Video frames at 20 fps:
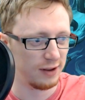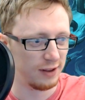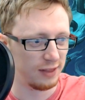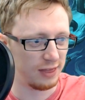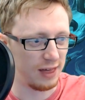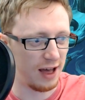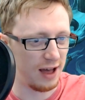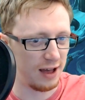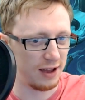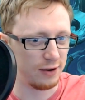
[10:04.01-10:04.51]

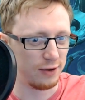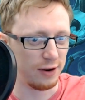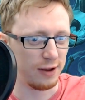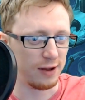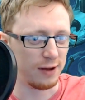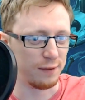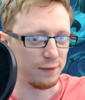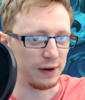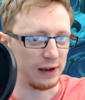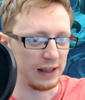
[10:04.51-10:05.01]
That and
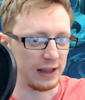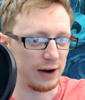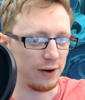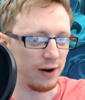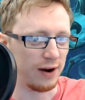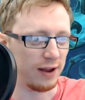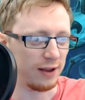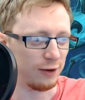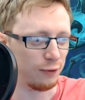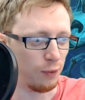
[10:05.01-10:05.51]

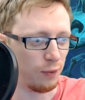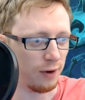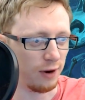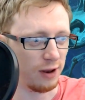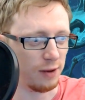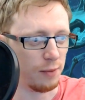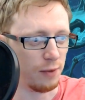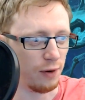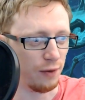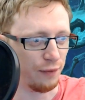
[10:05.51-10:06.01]
Valera is one of the
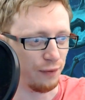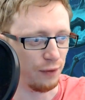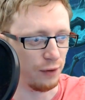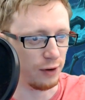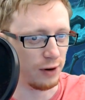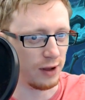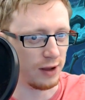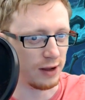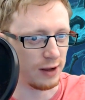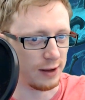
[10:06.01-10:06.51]
more
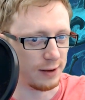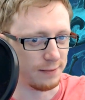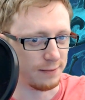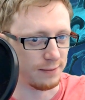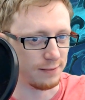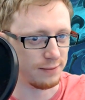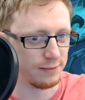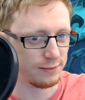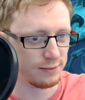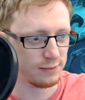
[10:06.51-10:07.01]
fun